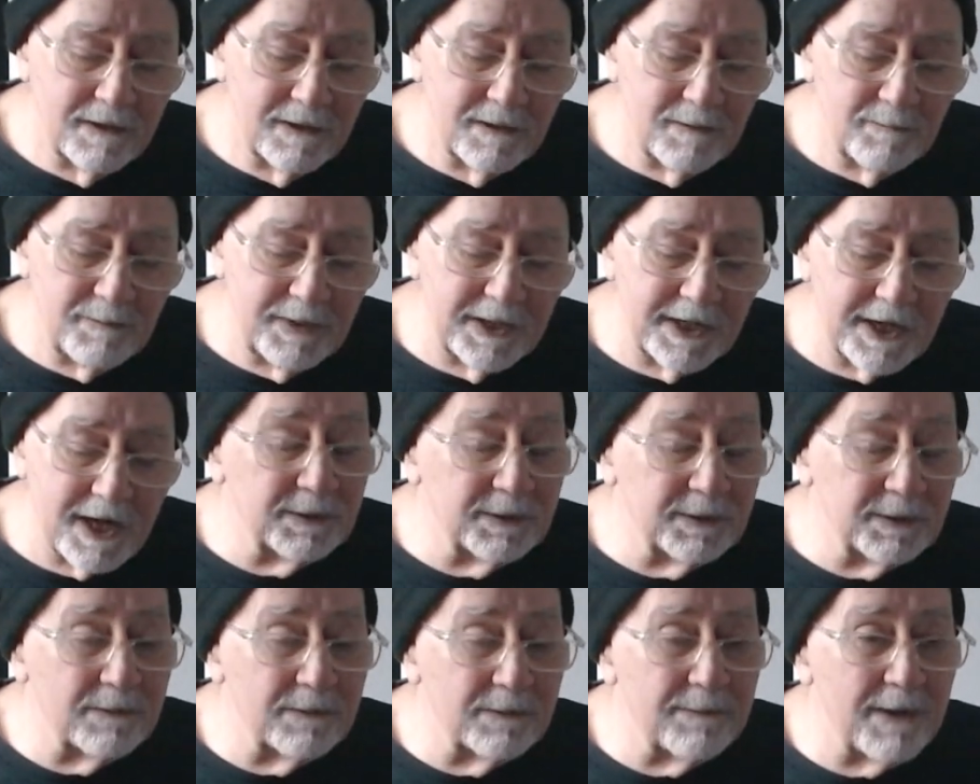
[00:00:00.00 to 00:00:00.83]
being
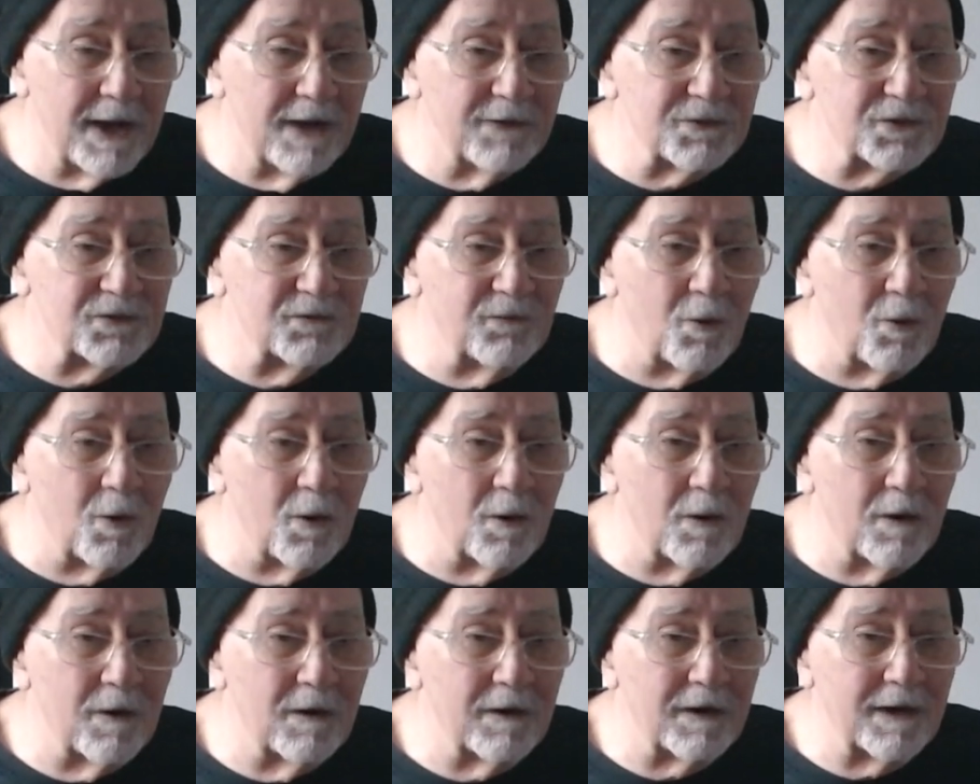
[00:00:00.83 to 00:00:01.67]
able to bounce
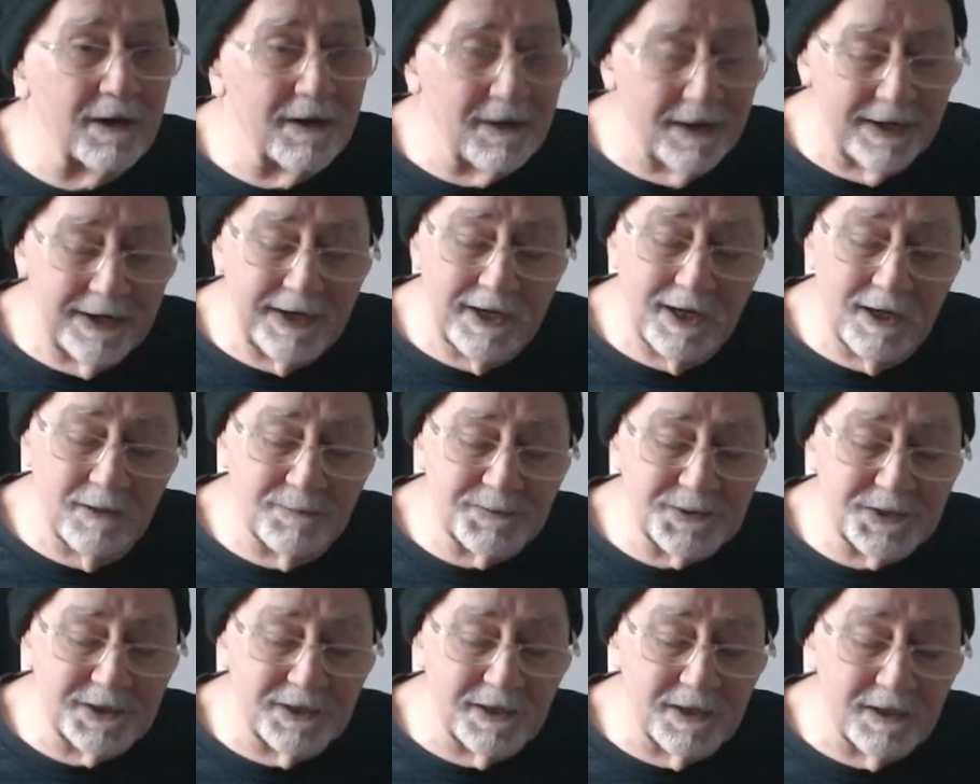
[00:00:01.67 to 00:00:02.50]
4 kind of
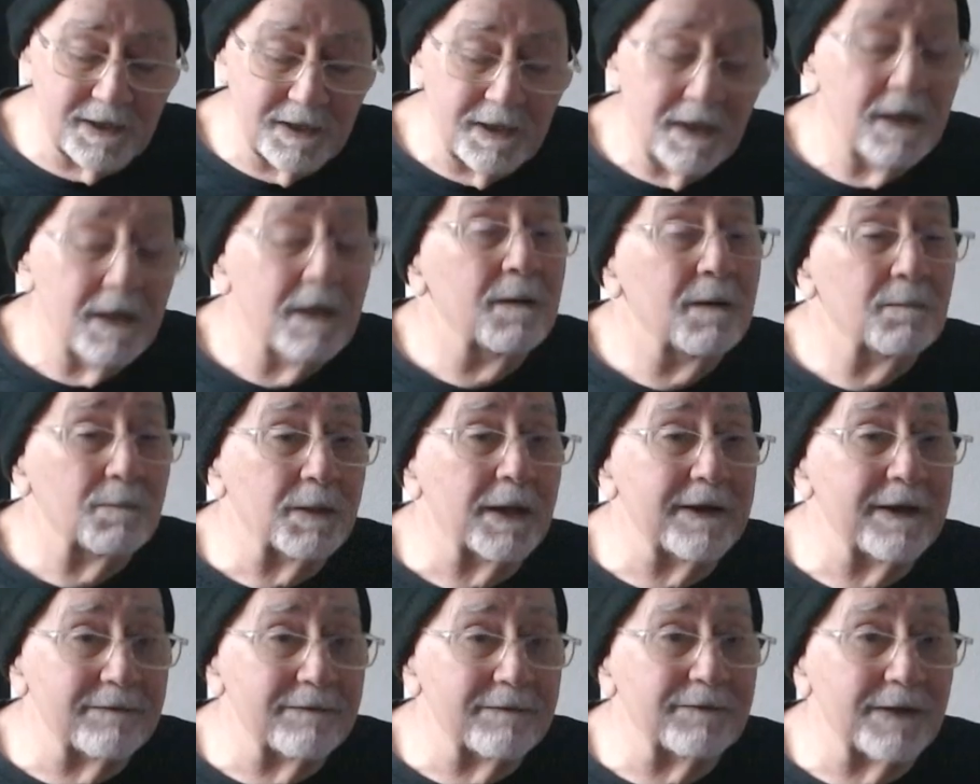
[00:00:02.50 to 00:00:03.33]
helps you
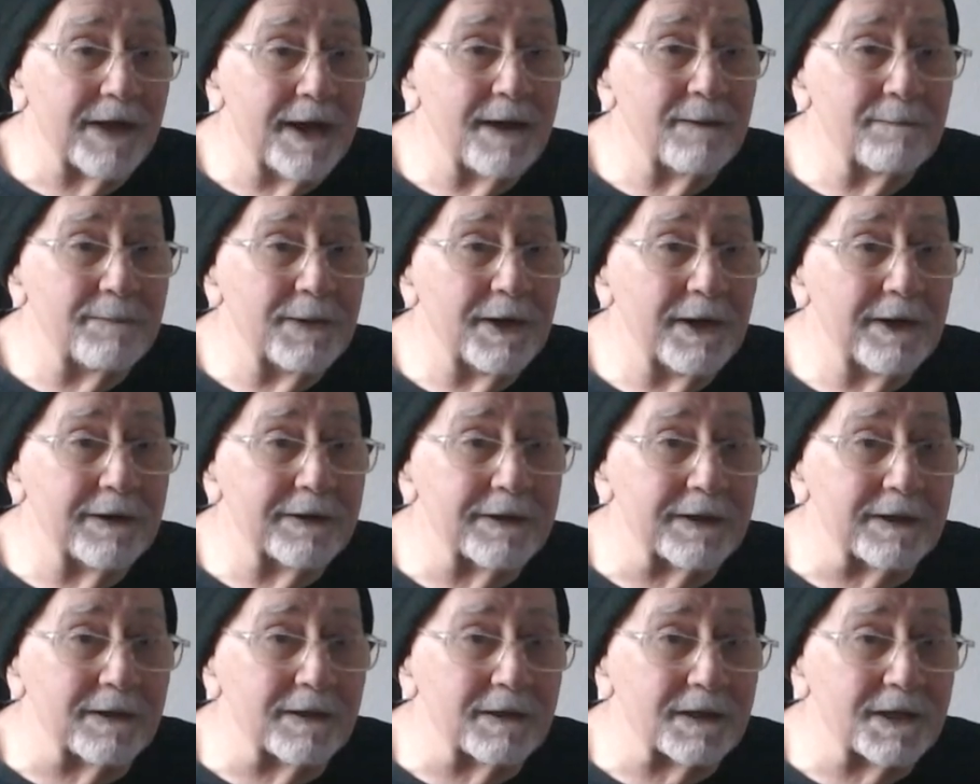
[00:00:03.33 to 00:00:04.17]
play a flam
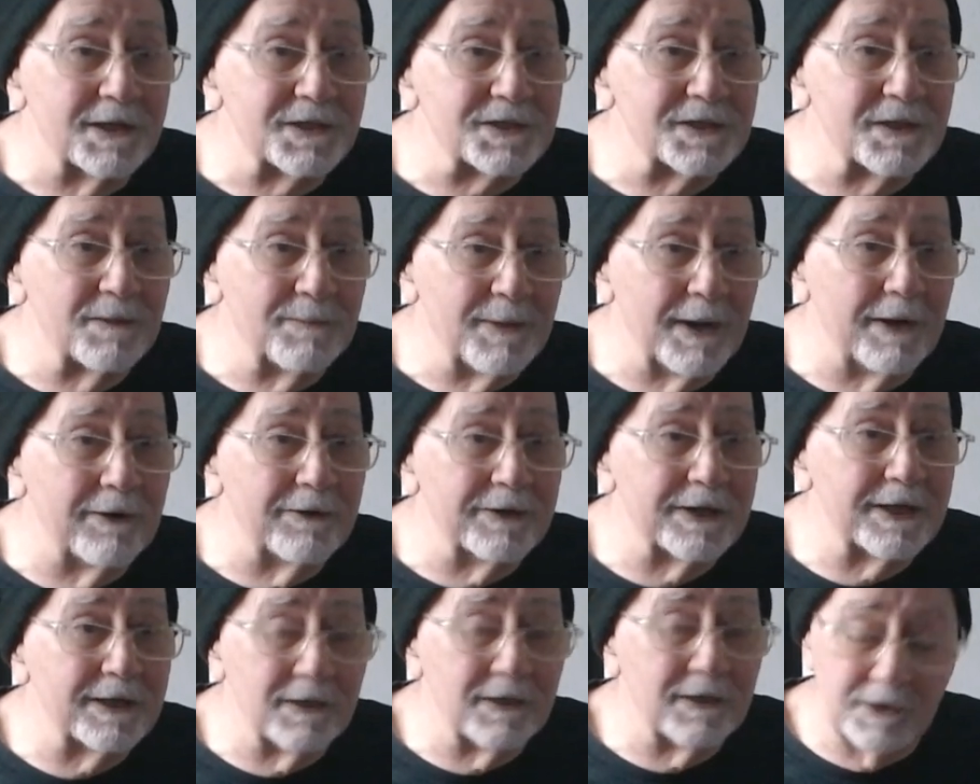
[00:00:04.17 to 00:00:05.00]
paradiddle, because the
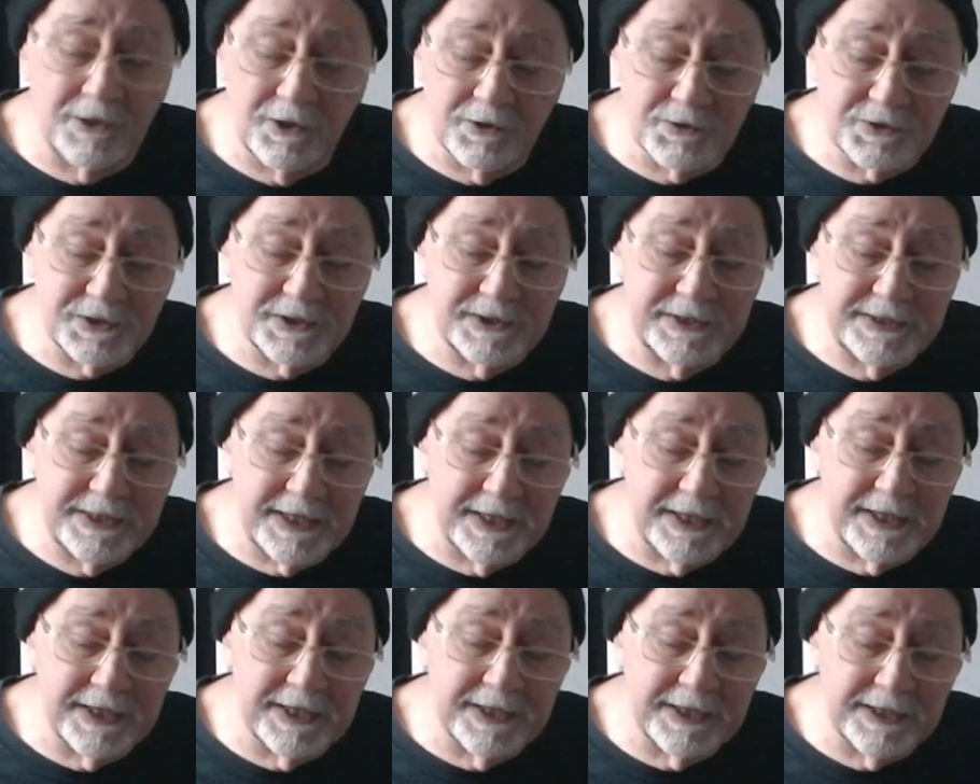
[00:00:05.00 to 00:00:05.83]
paradiddle goes
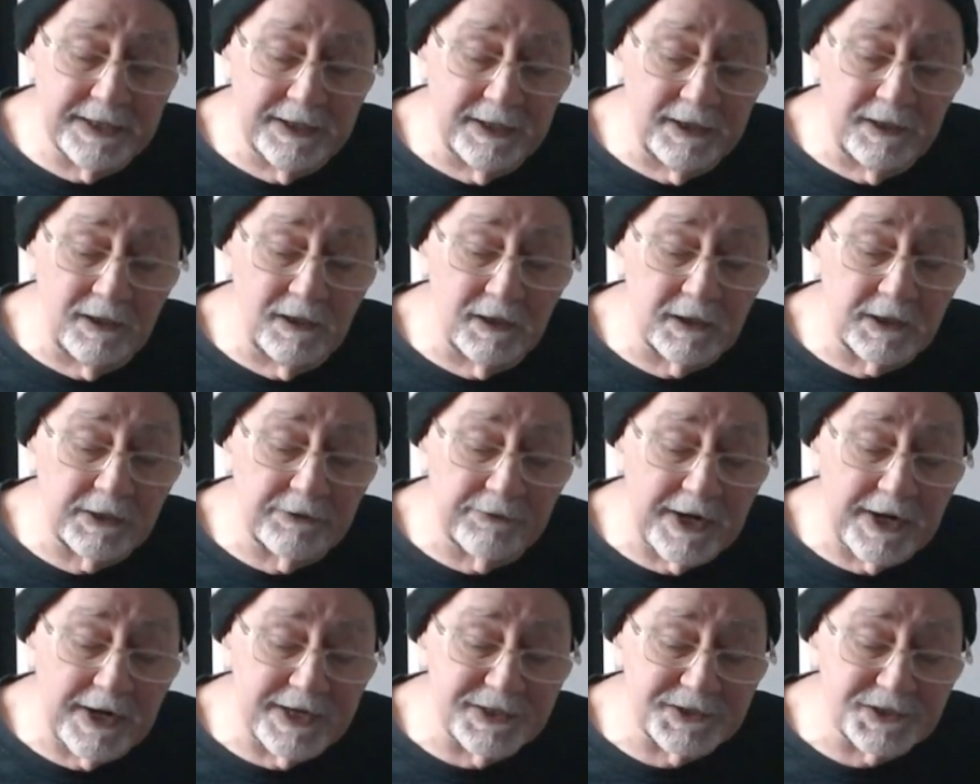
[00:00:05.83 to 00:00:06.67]
diddle,
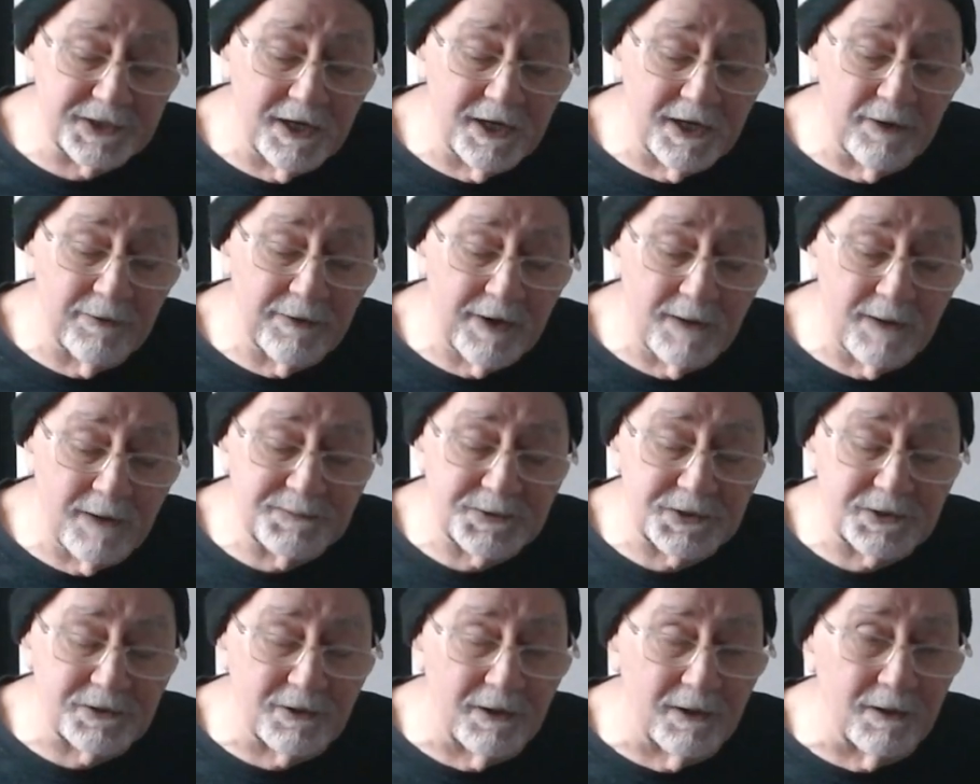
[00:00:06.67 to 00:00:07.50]
grace note,
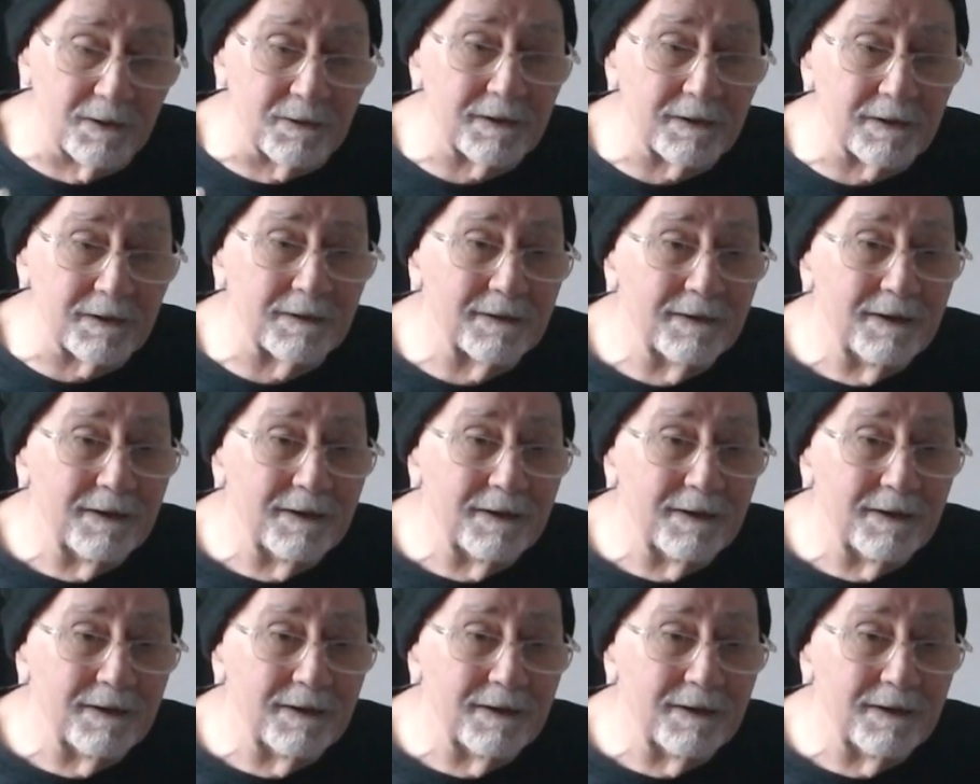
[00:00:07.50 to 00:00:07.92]
upstroke.